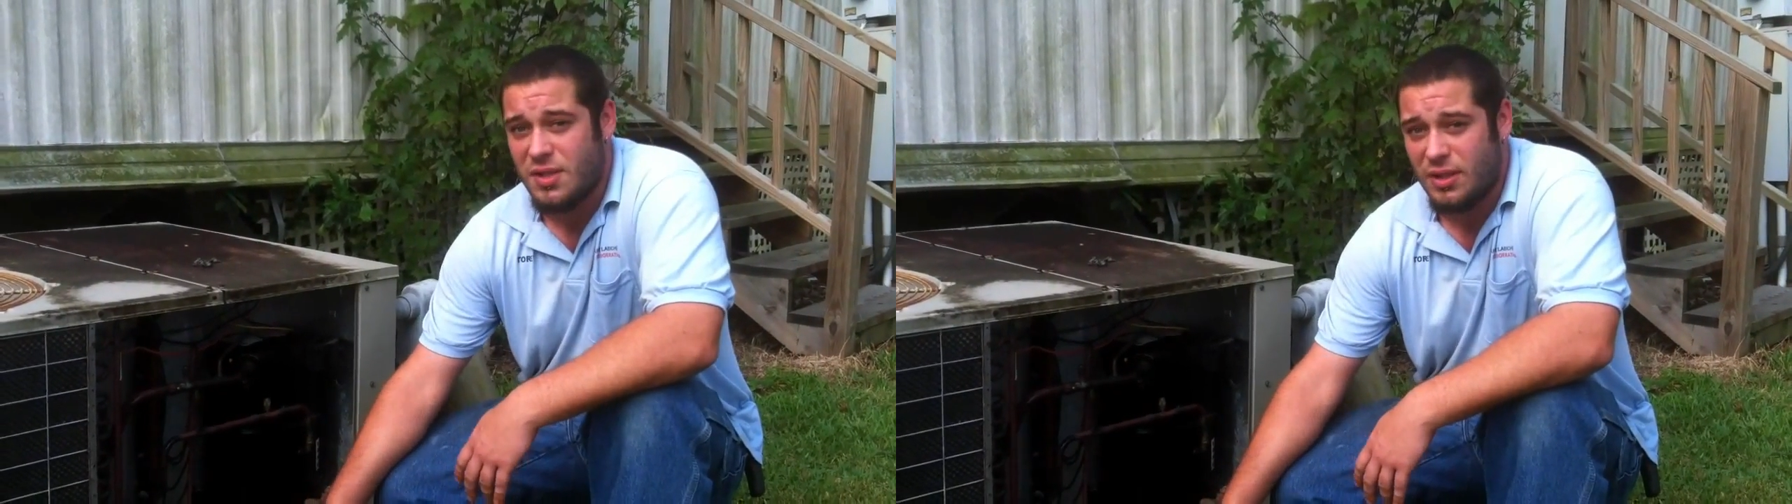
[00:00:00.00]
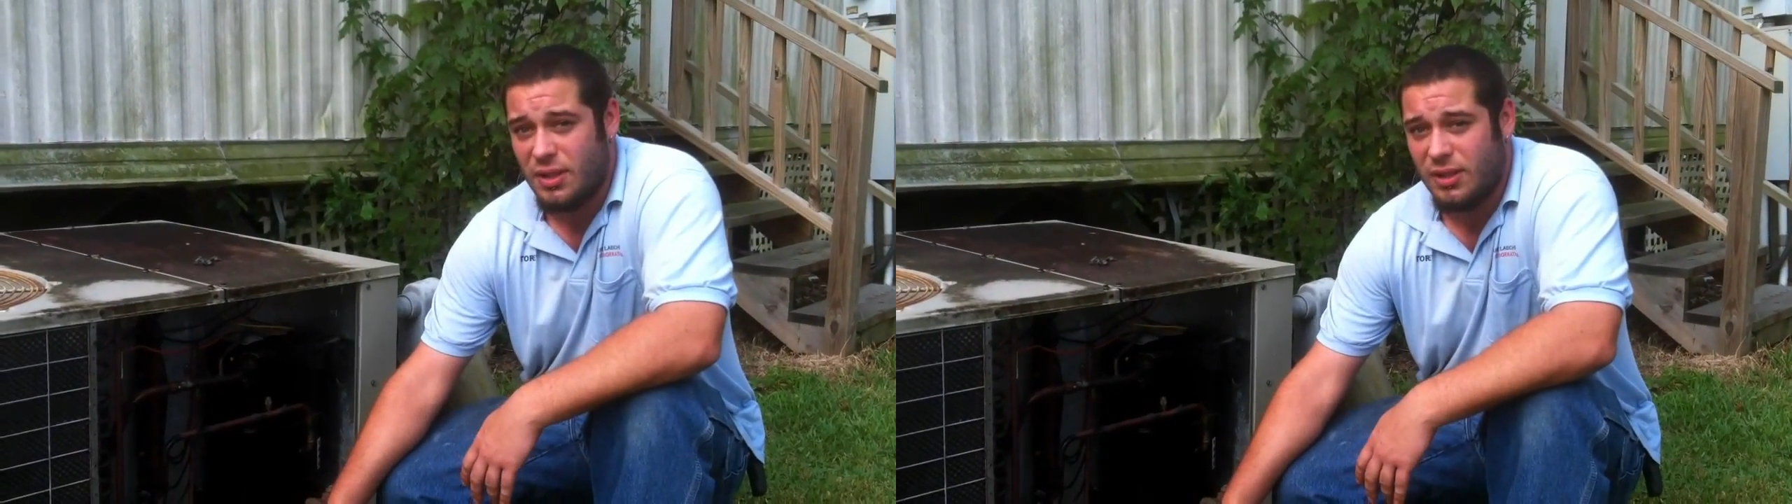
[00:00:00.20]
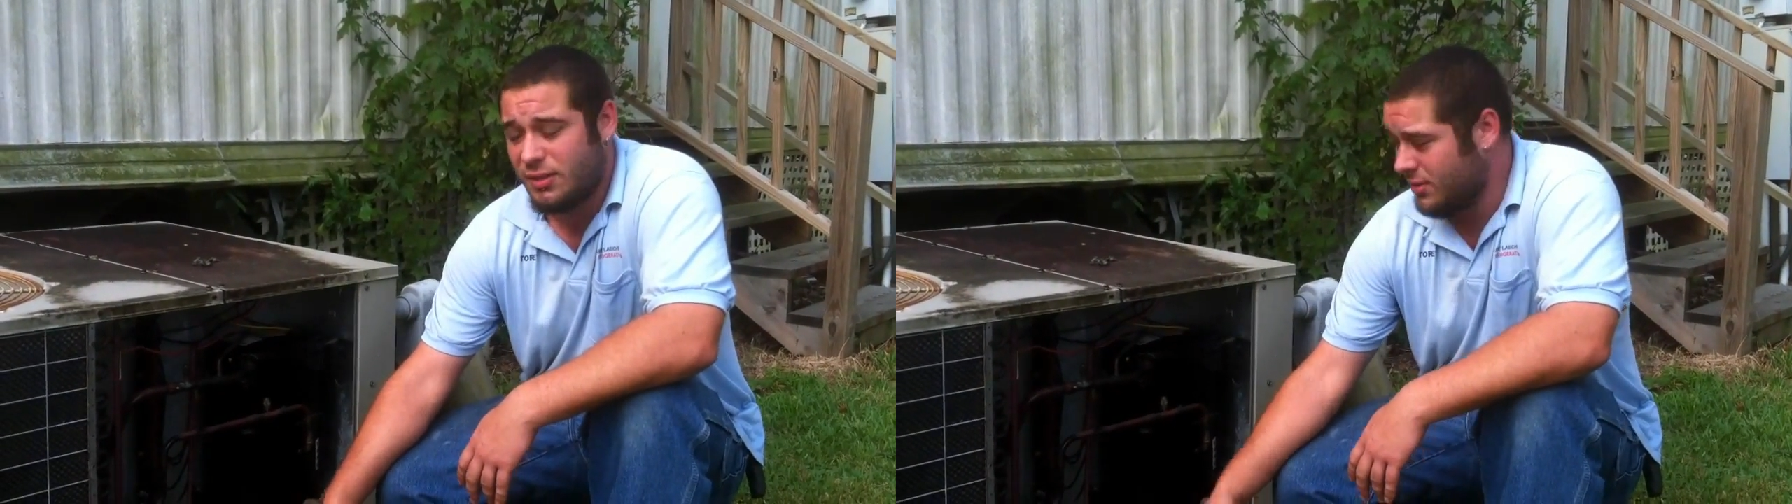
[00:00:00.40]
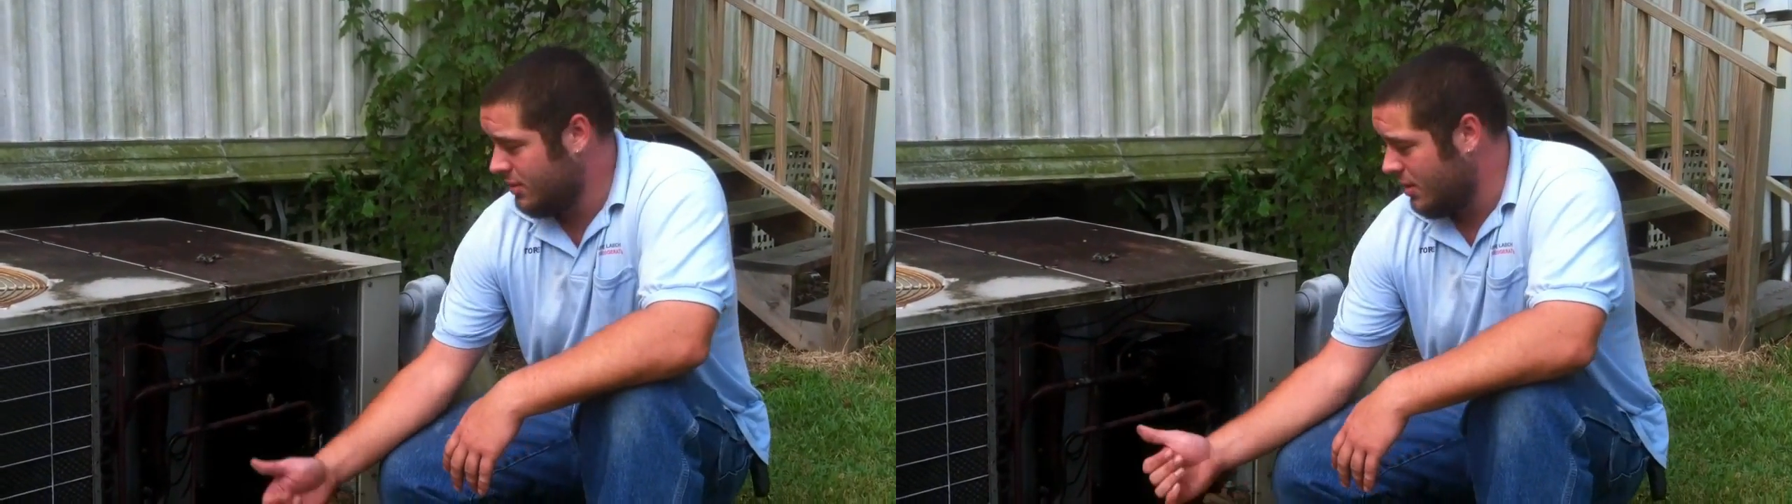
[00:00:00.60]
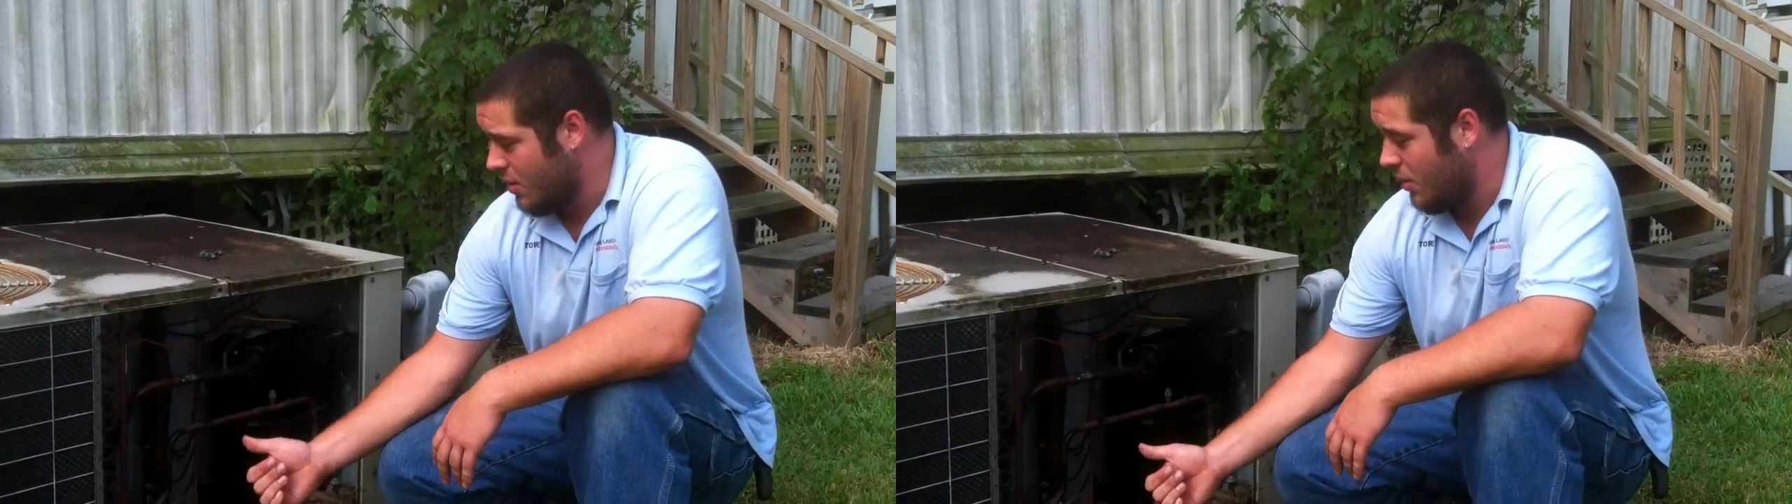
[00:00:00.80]
the
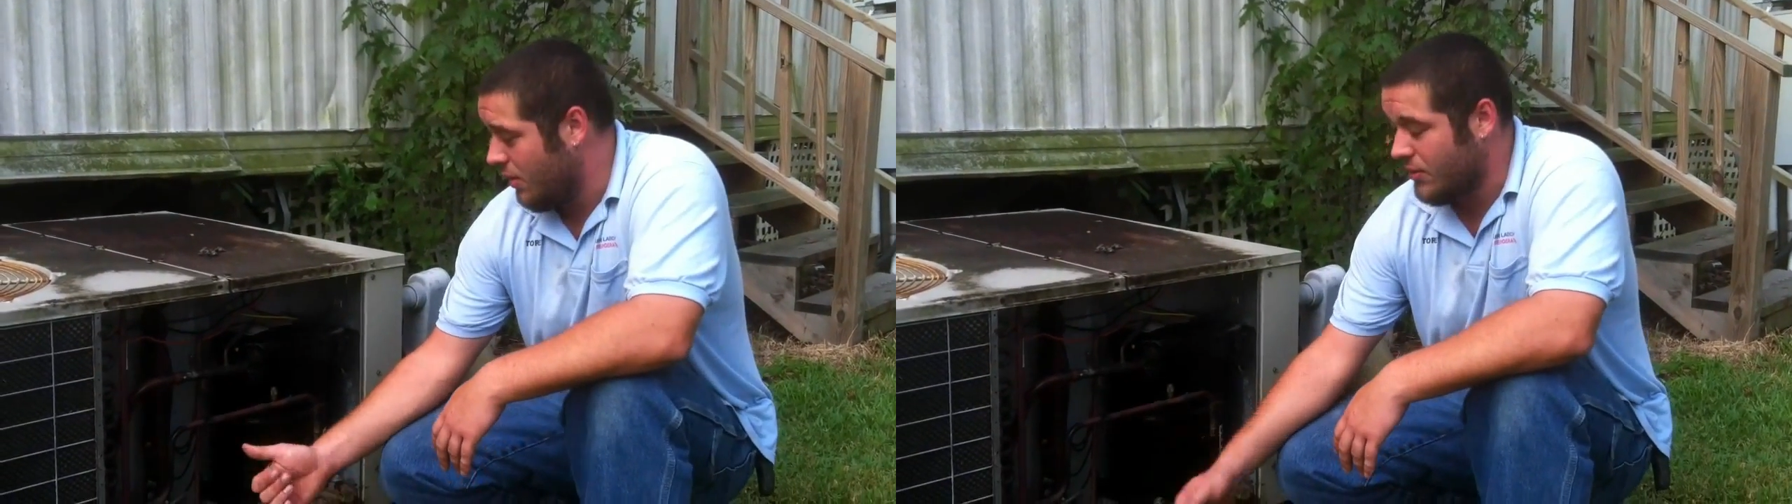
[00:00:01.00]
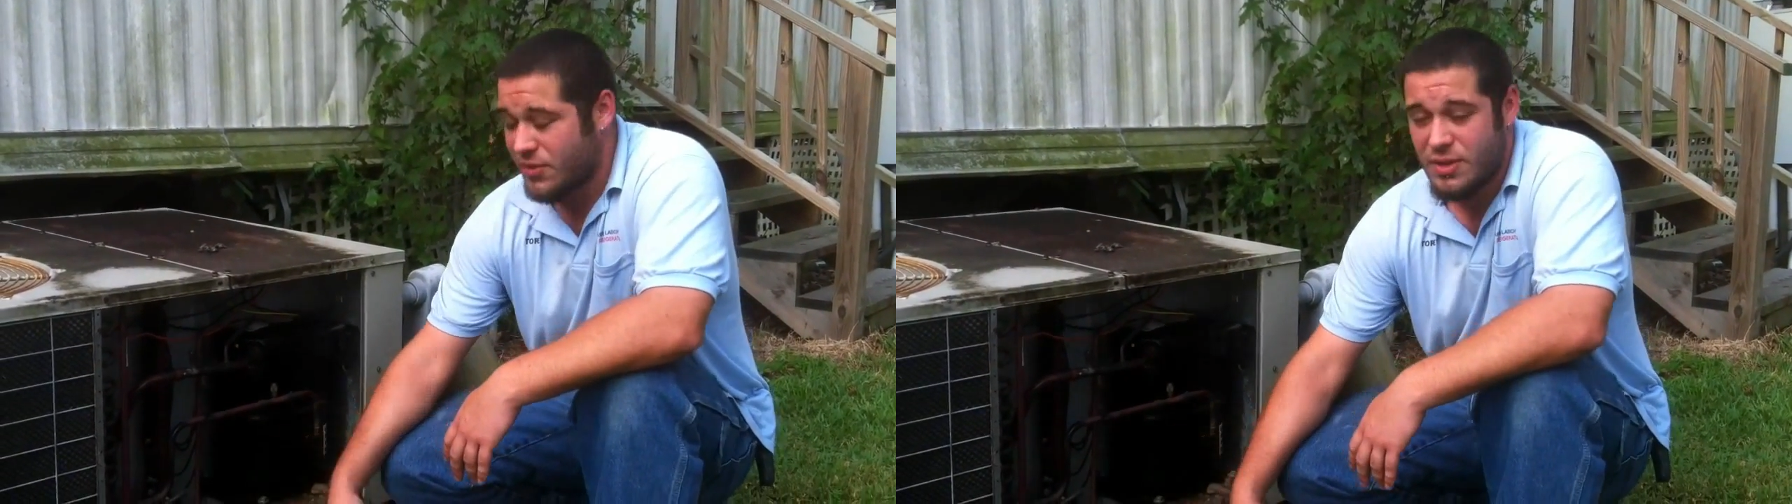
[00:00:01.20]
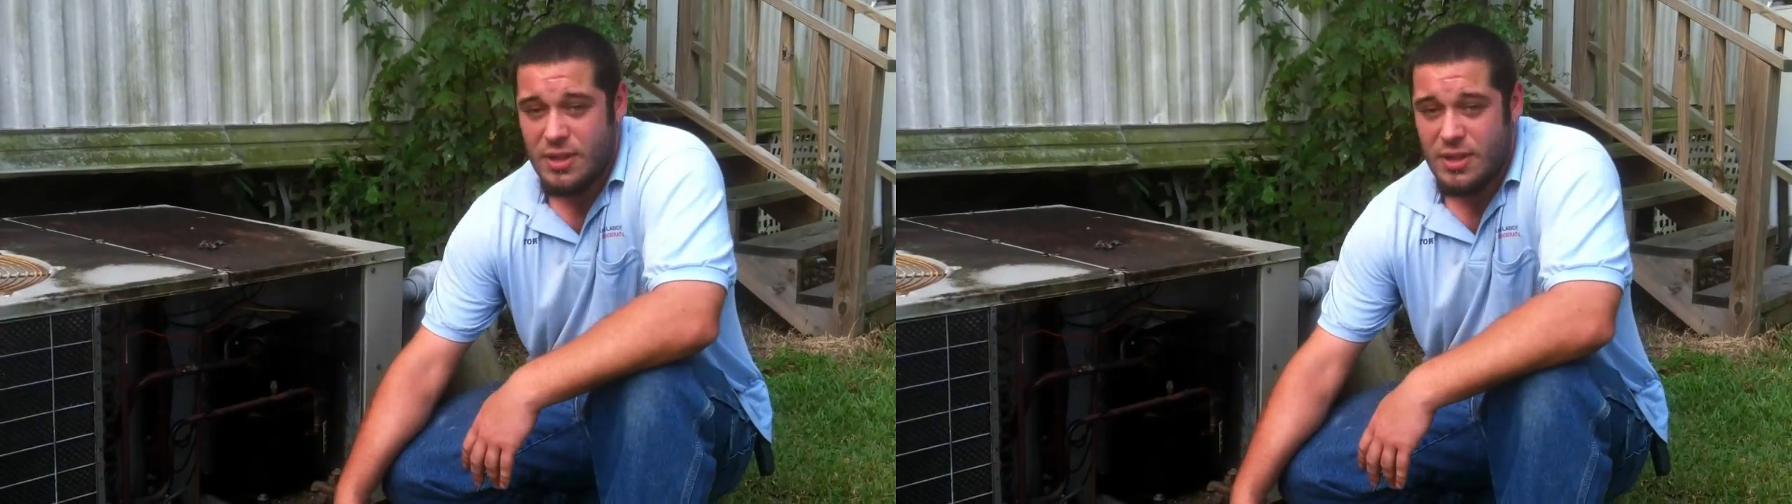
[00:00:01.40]
coils.